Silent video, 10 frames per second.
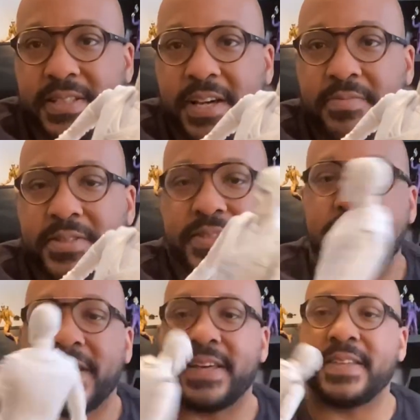not Mr.
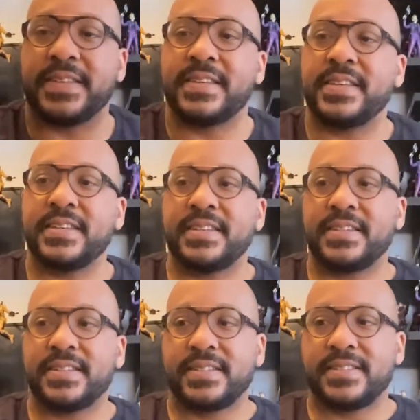Knight.
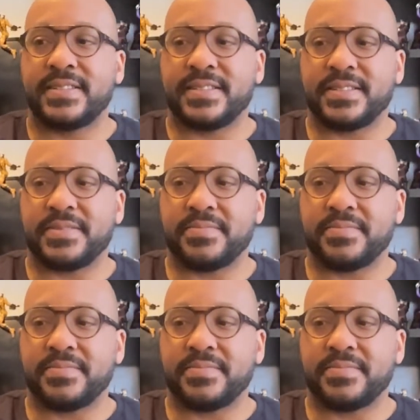Just